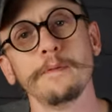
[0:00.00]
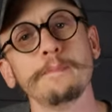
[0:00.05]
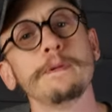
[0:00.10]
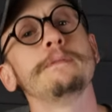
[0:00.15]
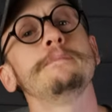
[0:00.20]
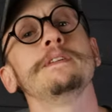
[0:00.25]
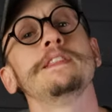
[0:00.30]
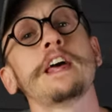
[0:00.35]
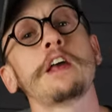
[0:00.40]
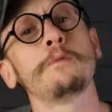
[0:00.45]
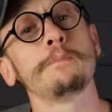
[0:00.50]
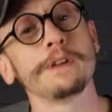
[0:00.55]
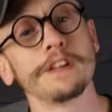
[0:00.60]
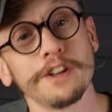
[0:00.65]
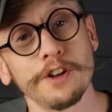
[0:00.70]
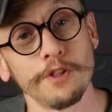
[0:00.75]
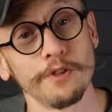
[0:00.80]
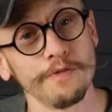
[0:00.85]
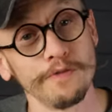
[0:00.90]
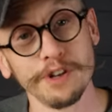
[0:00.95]
Maybe that'll be
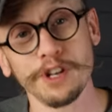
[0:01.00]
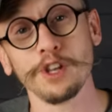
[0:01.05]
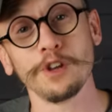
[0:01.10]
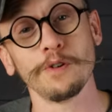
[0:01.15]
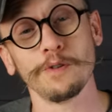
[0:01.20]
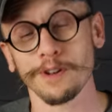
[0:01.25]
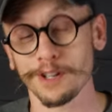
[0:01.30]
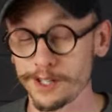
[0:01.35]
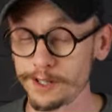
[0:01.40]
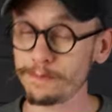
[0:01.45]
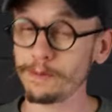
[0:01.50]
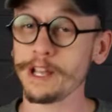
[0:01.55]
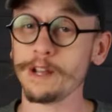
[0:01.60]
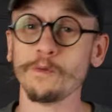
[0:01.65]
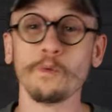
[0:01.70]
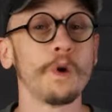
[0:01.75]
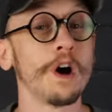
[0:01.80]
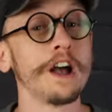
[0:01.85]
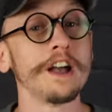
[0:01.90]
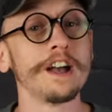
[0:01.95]
another video and
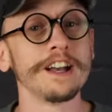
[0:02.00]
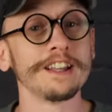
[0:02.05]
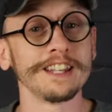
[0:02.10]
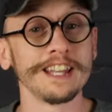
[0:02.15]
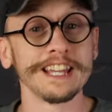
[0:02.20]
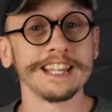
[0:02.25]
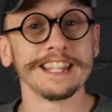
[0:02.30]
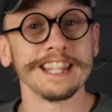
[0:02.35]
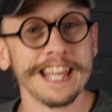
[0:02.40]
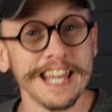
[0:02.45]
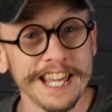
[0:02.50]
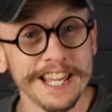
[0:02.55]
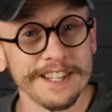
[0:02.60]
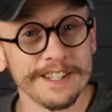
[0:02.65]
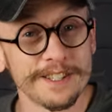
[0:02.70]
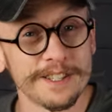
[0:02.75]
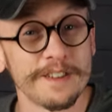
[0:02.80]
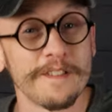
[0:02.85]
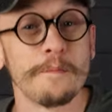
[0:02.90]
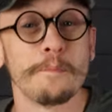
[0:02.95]
explain why I like
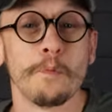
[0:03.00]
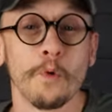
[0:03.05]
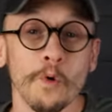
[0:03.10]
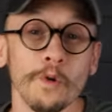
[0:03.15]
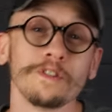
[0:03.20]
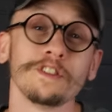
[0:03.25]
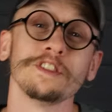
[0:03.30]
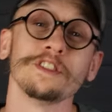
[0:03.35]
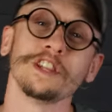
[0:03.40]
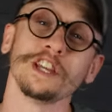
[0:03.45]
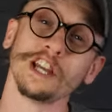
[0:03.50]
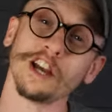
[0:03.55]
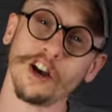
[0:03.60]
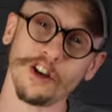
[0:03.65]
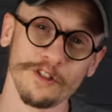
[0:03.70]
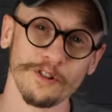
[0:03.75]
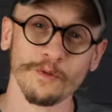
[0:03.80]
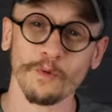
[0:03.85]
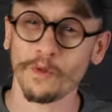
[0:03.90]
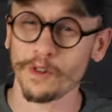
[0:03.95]
these more than the
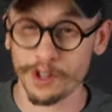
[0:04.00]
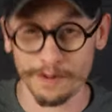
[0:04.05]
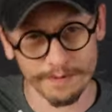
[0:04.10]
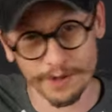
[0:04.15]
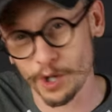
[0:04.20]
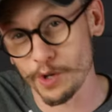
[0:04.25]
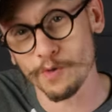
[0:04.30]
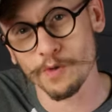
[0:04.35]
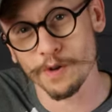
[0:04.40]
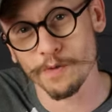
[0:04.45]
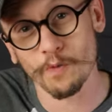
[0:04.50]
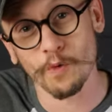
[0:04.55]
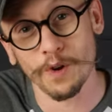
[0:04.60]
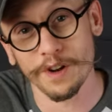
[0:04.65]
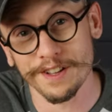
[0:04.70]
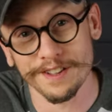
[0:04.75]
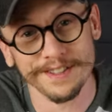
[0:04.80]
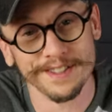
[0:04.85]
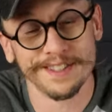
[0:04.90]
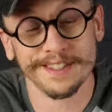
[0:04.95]
other two and
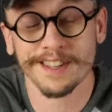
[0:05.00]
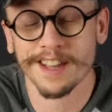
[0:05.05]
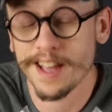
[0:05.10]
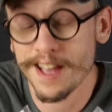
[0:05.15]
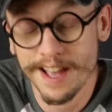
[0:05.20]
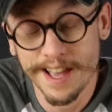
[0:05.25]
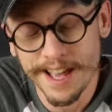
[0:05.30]
ones.